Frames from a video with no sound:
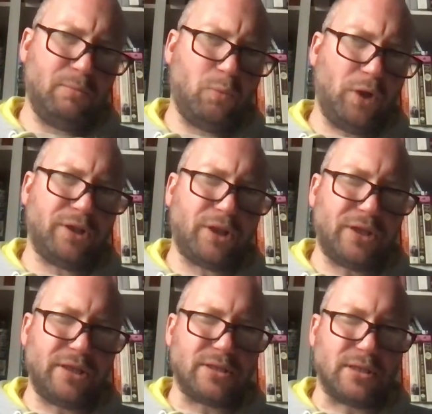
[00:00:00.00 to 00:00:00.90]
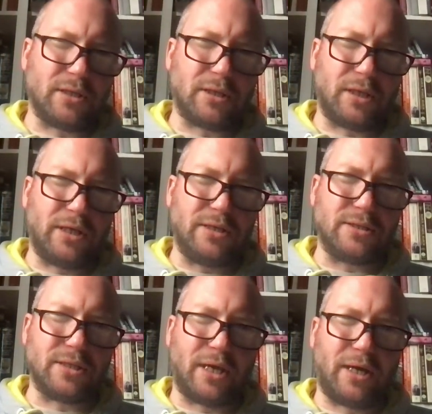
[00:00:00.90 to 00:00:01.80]
one of the things that
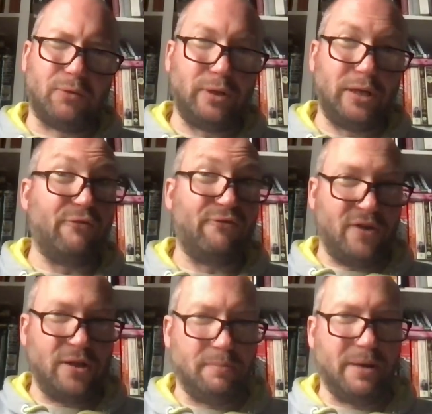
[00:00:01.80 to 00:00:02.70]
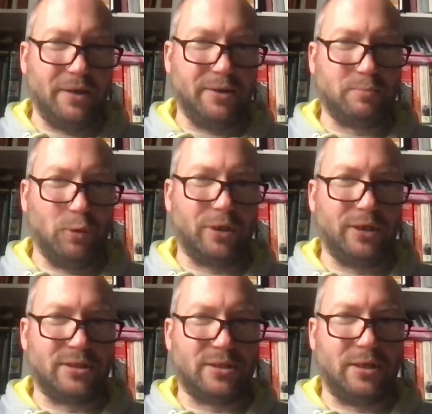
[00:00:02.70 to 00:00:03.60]
is really fun about this book
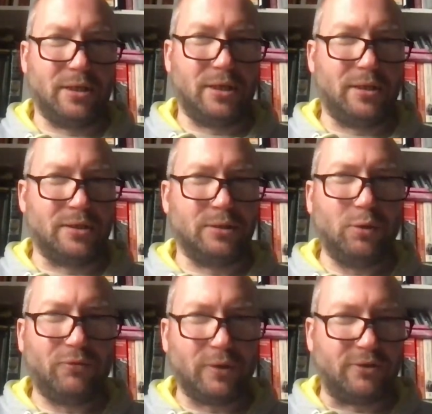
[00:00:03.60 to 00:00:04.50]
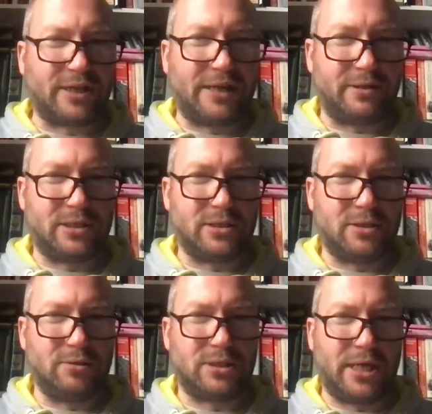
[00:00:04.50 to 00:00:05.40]
is that there's an awful lot of characters
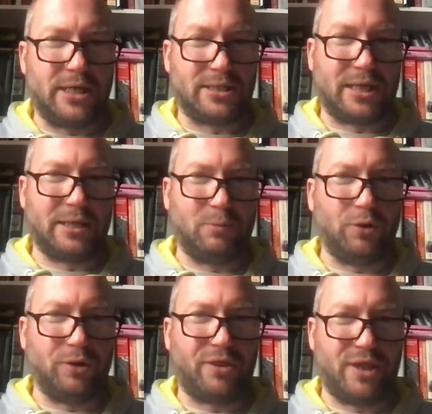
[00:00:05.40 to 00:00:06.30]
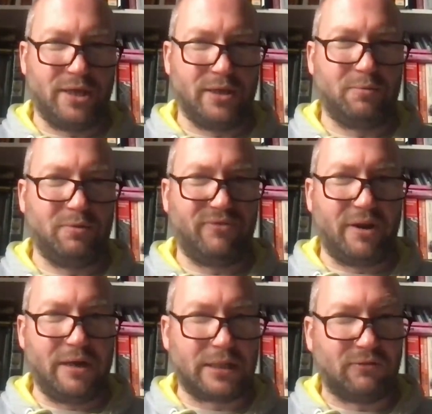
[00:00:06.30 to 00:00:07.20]
who say exactly what they think with
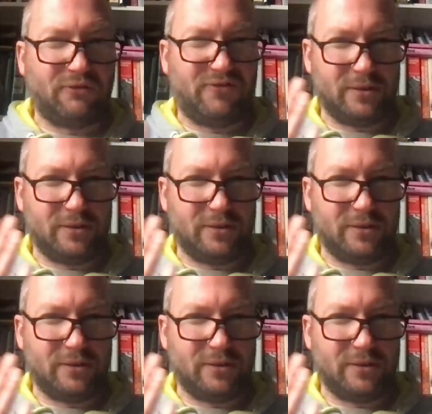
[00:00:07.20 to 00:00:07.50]
very little,